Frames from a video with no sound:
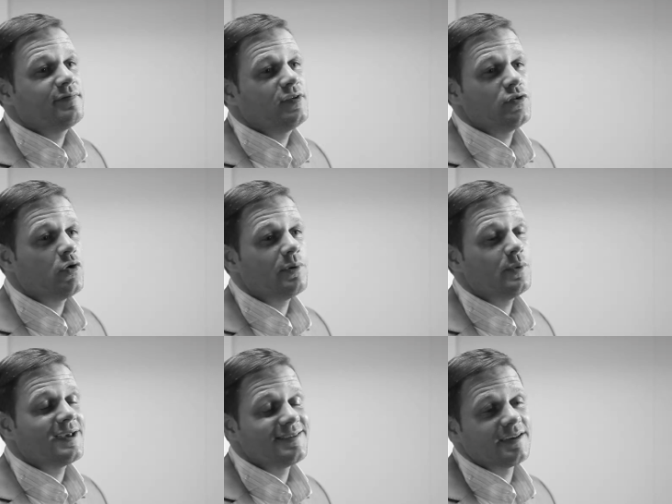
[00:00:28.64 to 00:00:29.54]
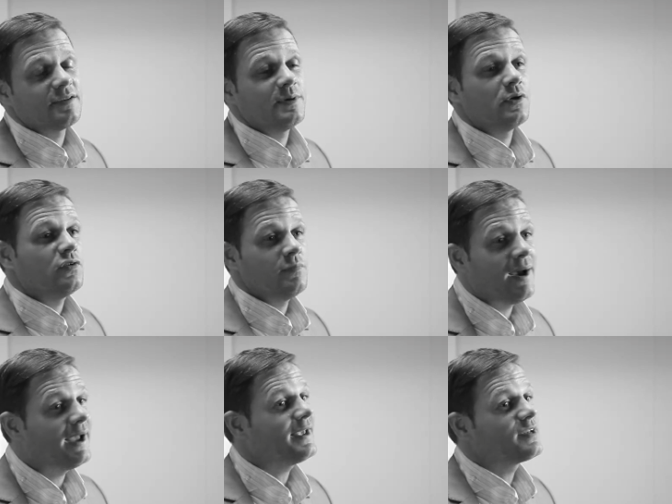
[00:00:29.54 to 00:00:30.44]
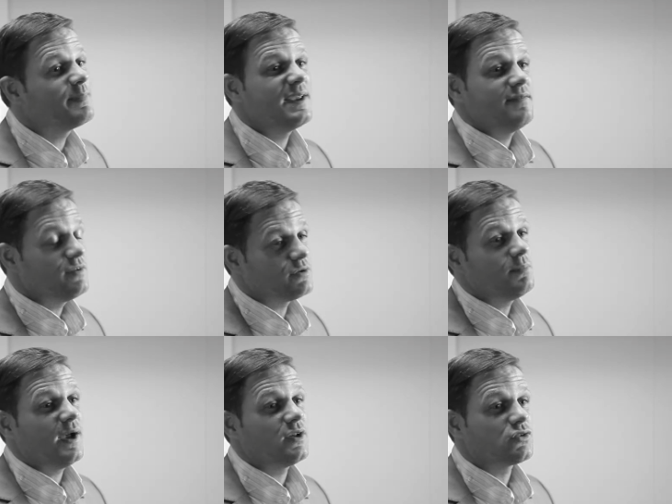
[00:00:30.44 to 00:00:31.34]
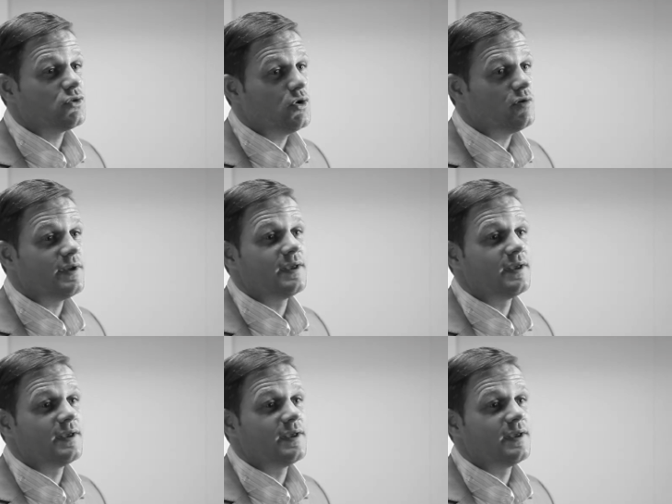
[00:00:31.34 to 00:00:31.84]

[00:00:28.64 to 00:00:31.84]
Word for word: Physio Blu exists because of my experience and my story.